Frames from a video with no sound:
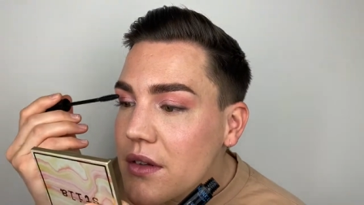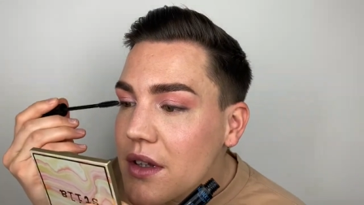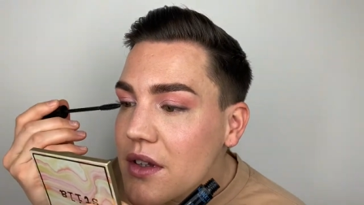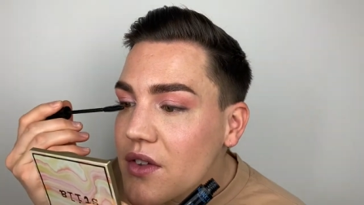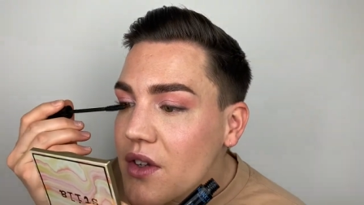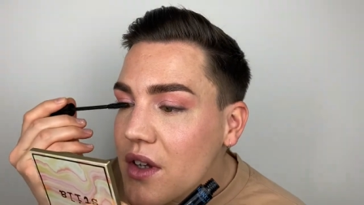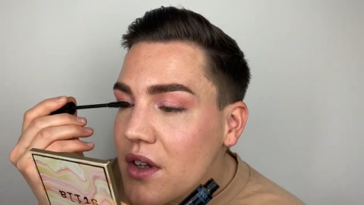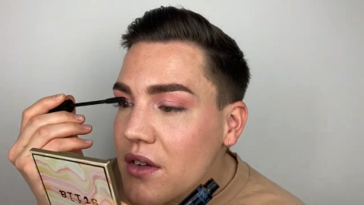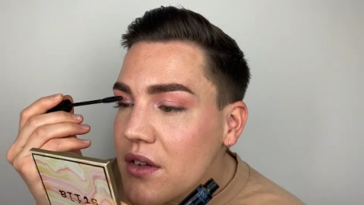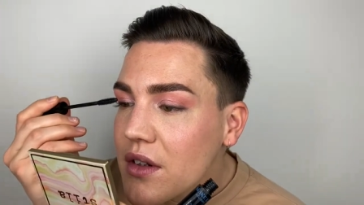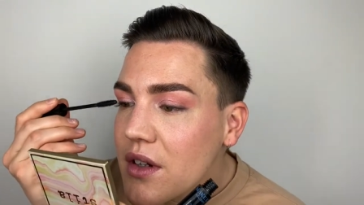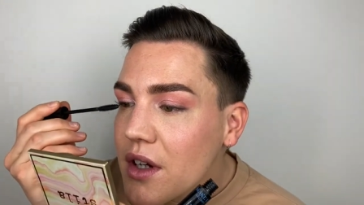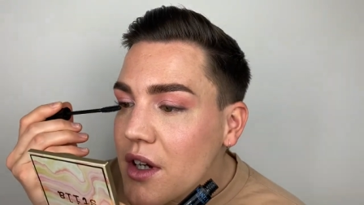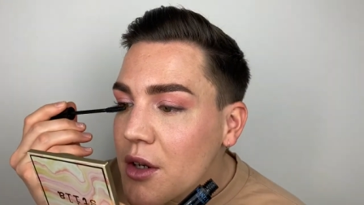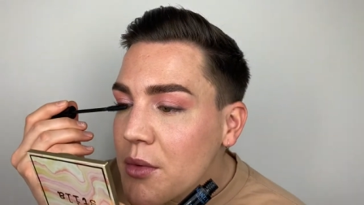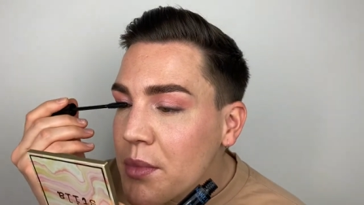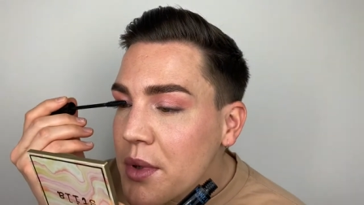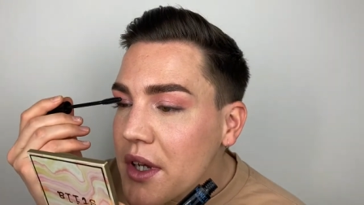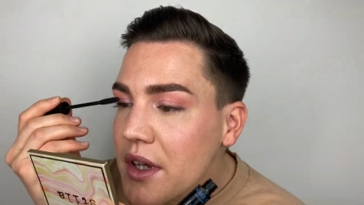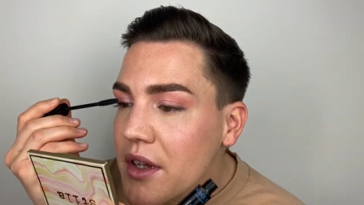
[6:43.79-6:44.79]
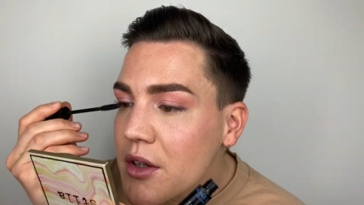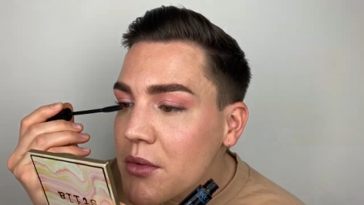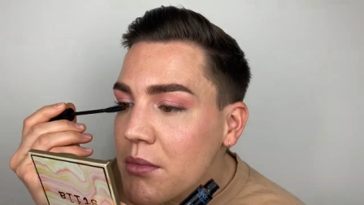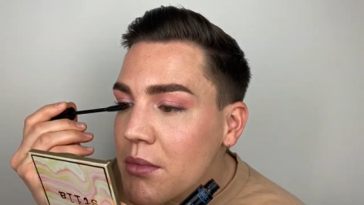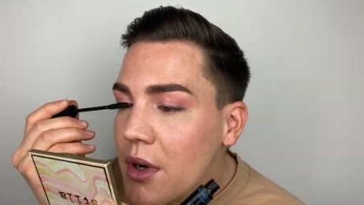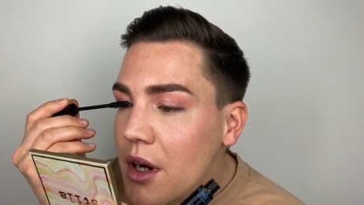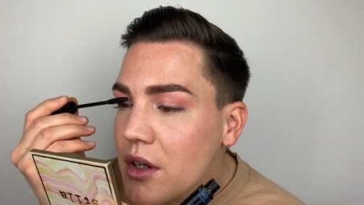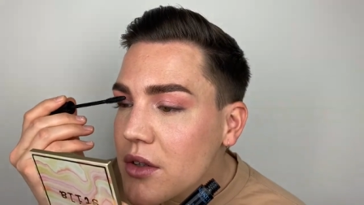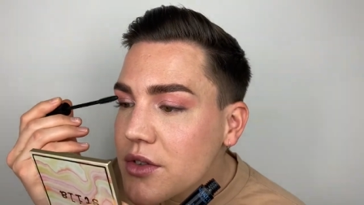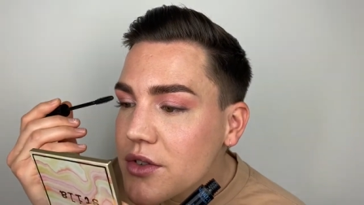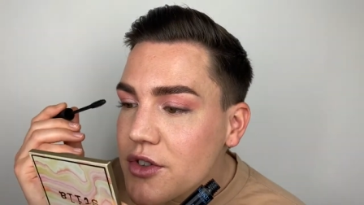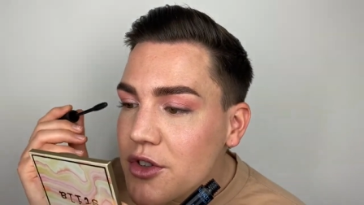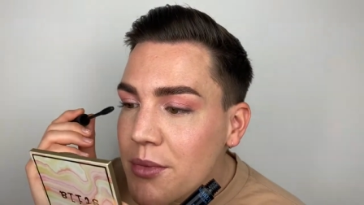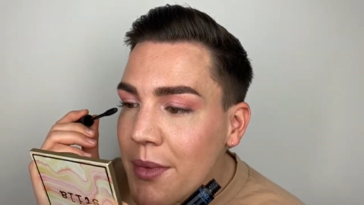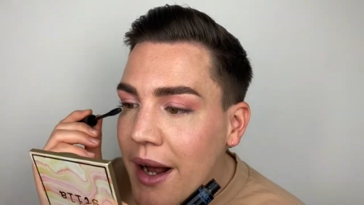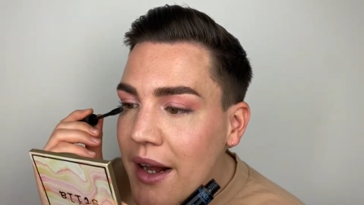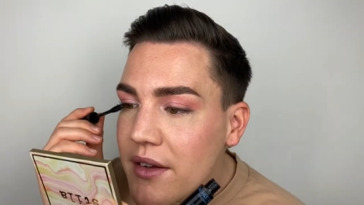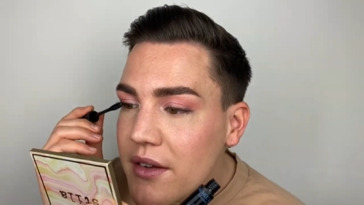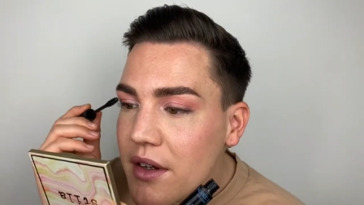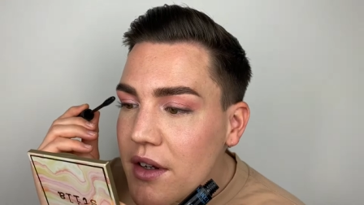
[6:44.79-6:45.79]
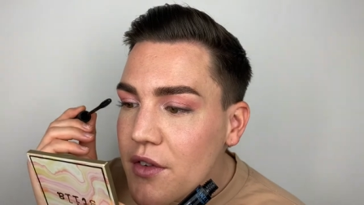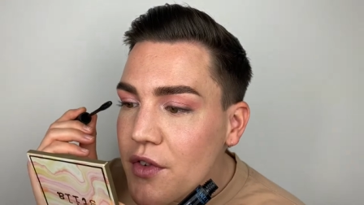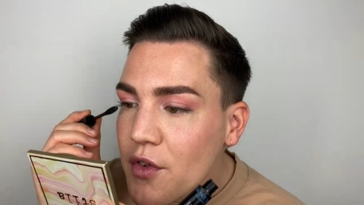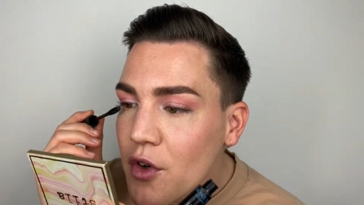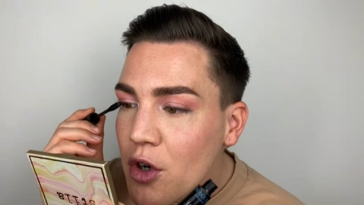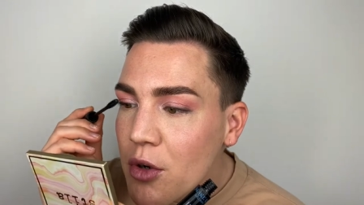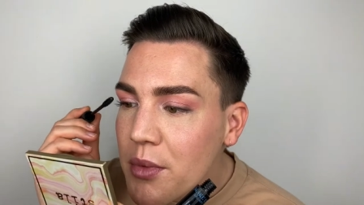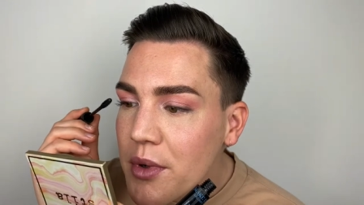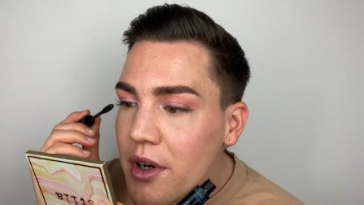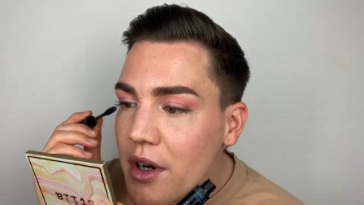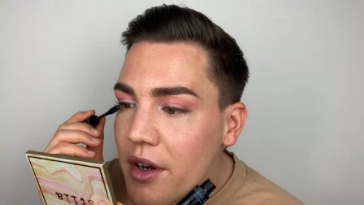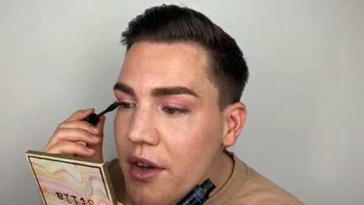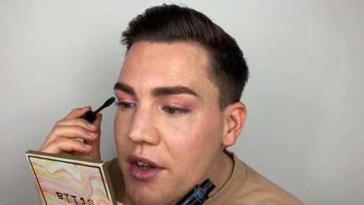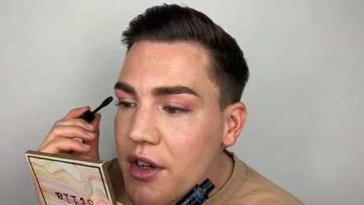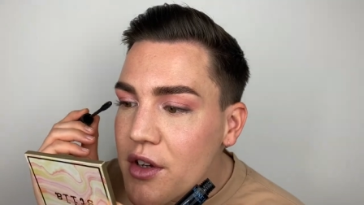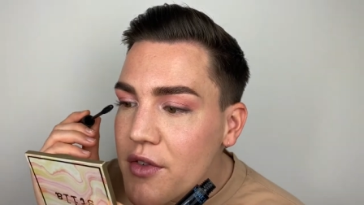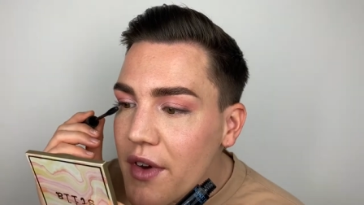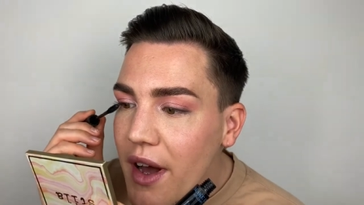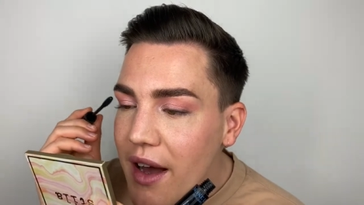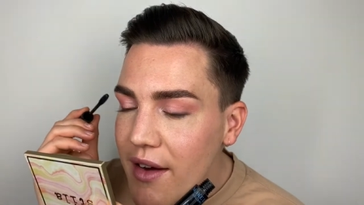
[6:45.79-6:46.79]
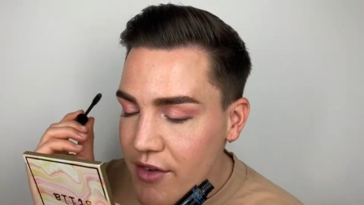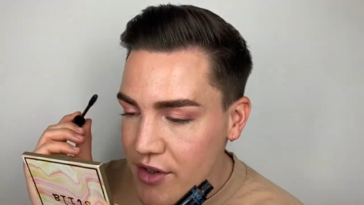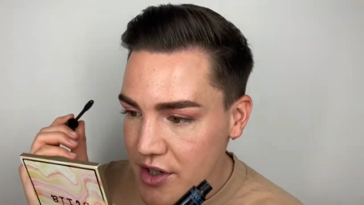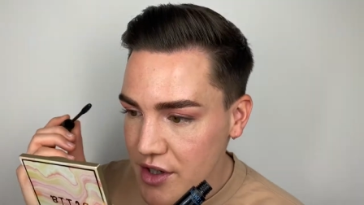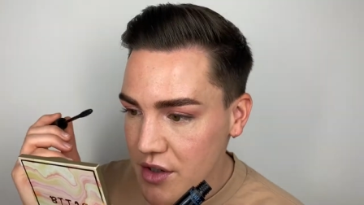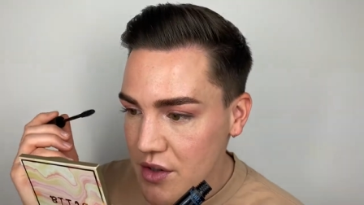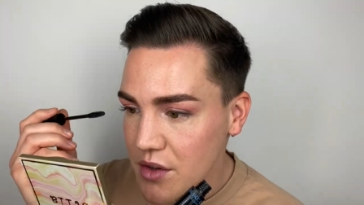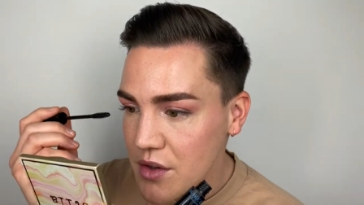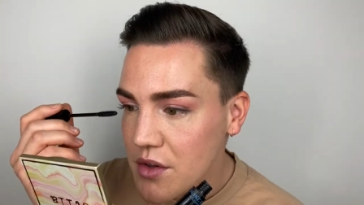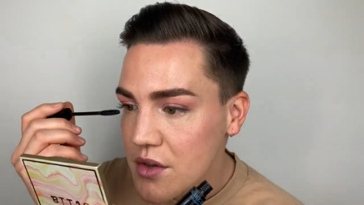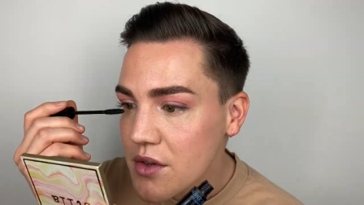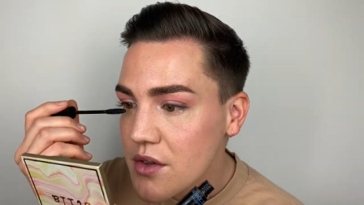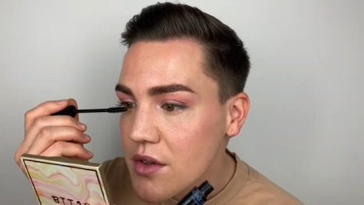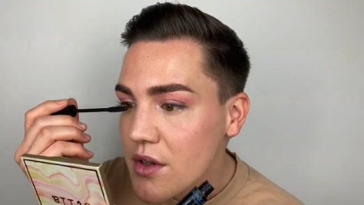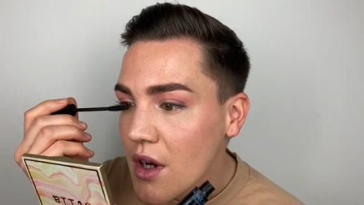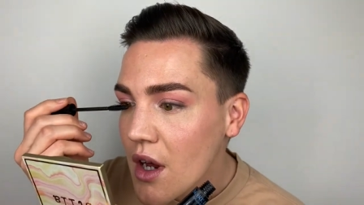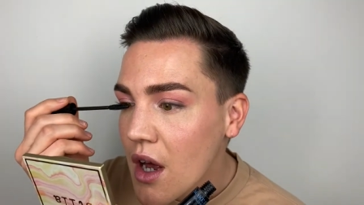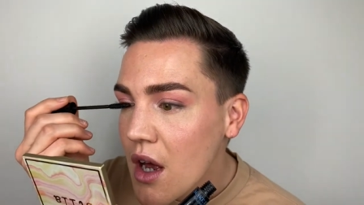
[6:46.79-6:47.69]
This isn't going to be the most dramatic formula that you've ever used,